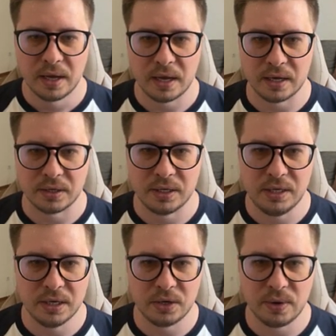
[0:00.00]
And
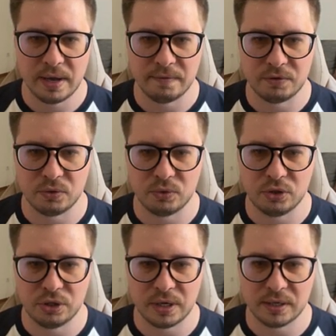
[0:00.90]
here you have to
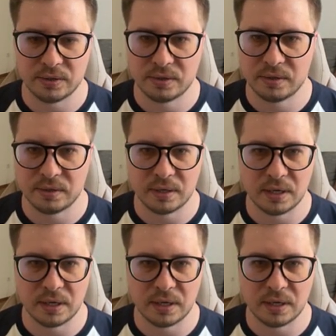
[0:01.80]
just